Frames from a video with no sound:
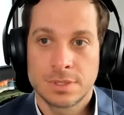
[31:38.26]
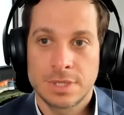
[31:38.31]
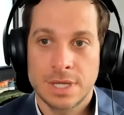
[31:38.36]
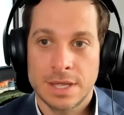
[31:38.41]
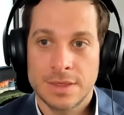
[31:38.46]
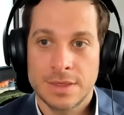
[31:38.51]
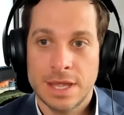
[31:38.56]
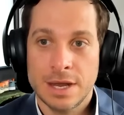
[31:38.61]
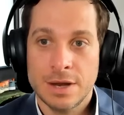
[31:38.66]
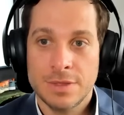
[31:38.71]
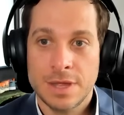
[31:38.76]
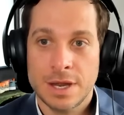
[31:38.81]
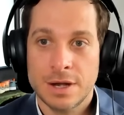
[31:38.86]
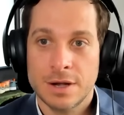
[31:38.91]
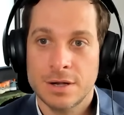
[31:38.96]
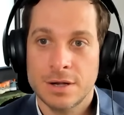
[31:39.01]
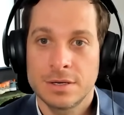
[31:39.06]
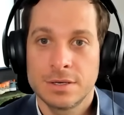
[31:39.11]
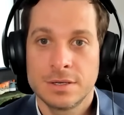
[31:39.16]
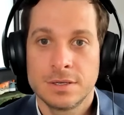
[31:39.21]
They're
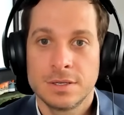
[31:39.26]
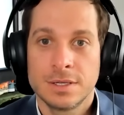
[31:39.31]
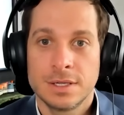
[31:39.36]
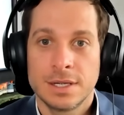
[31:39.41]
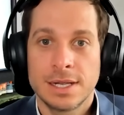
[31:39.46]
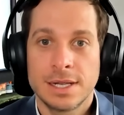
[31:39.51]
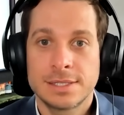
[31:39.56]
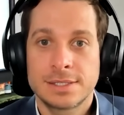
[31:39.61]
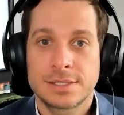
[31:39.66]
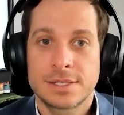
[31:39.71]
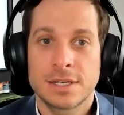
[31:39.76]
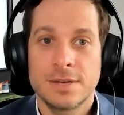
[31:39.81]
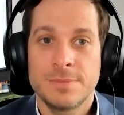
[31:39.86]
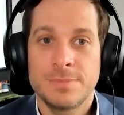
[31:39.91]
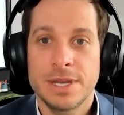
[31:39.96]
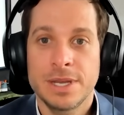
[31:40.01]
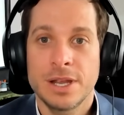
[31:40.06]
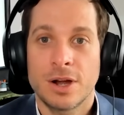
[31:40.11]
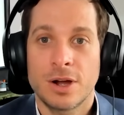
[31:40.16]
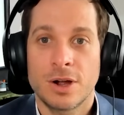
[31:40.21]
there. It's going to
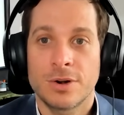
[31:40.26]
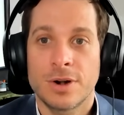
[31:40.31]
be all